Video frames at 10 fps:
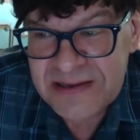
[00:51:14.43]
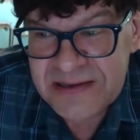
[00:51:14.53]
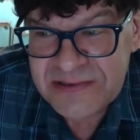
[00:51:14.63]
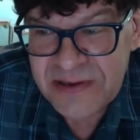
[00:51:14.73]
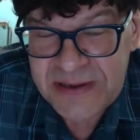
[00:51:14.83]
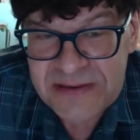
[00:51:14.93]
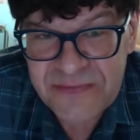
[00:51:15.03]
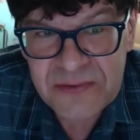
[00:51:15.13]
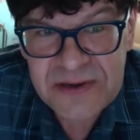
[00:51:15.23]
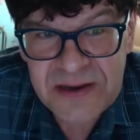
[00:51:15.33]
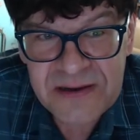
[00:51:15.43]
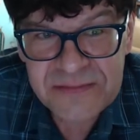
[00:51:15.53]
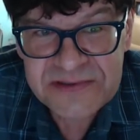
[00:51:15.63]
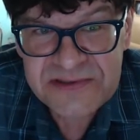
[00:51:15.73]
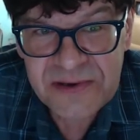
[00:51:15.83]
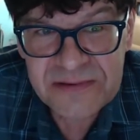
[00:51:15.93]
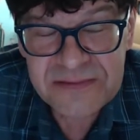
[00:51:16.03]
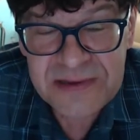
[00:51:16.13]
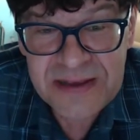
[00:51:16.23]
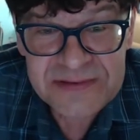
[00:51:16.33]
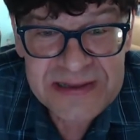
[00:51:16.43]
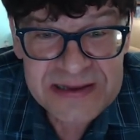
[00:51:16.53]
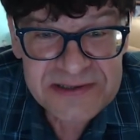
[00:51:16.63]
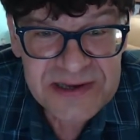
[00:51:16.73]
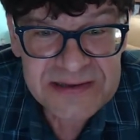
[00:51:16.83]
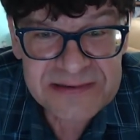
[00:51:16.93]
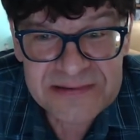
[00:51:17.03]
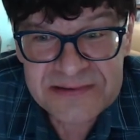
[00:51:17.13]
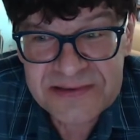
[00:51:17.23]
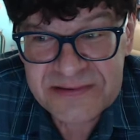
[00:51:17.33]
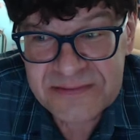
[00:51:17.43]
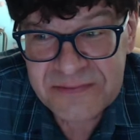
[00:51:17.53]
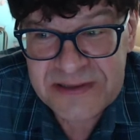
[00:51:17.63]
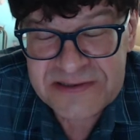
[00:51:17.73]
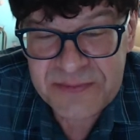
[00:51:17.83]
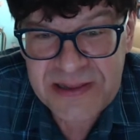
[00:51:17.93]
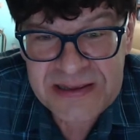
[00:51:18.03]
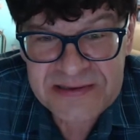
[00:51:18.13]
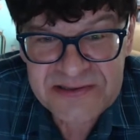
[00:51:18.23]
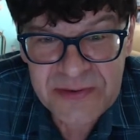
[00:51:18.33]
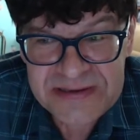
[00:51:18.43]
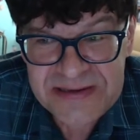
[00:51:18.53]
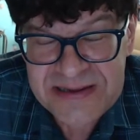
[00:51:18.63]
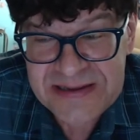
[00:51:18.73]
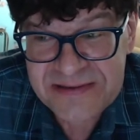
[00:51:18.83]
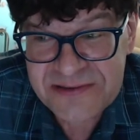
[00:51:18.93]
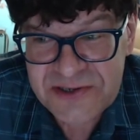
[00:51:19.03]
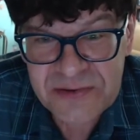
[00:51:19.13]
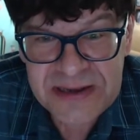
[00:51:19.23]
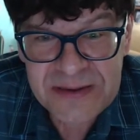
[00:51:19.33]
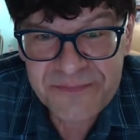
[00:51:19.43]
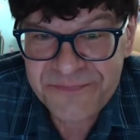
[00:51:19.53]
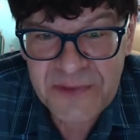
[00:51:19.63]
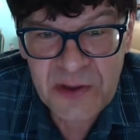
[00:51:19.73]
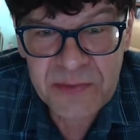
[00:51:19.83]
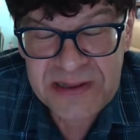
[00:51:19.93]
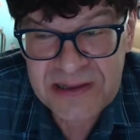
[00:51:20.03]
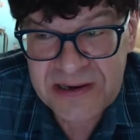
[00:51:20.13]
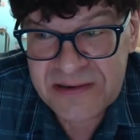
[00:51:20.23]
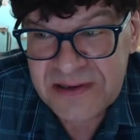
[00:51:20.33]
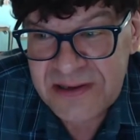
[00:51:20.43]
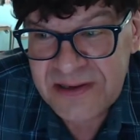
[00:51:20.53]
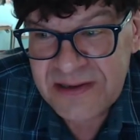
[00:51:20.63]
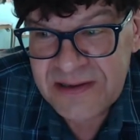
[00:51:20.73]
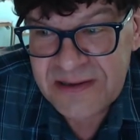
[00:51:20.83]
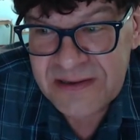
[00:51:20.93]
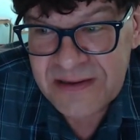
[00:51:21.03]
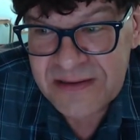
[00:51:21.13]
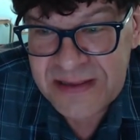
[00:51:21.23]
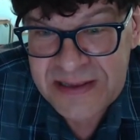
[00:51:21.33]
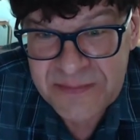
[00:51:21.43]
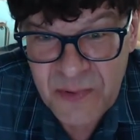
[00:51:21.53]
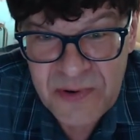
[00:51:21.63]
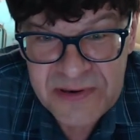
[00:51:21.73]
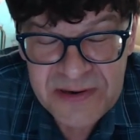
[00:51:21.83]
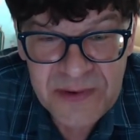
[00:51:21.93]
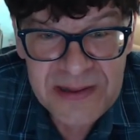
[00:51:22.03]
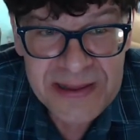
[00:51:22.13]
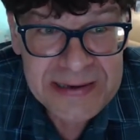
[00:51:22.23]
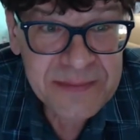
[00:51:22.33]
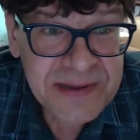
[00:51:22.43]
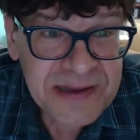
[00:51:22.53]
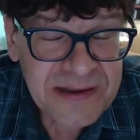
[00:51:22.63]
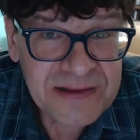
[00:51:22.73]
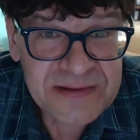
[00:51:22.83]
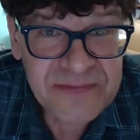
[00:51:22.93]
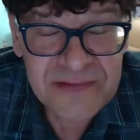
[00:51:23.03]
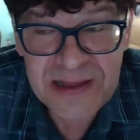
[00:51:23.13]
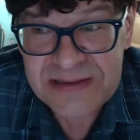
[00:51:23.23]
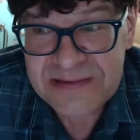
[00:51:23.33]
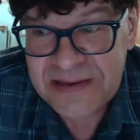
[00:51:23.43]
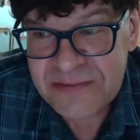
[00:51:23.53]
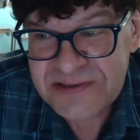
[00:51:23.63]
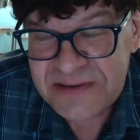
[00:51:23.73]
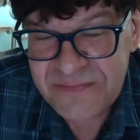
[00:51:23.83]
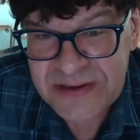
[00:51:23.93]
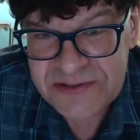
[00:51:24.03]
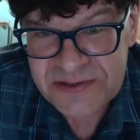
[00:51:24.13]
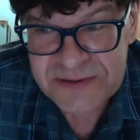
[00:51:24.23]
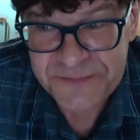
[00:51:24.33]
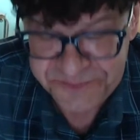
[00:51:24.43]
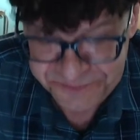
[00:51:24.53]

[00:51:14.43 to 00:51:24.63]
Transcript: So I made a phone call and was told you have to take a shuttle to this place. So I did, showed up, nobody there. Uh, they had boarded. Well, I ended up getting on the flight. That was an adventure.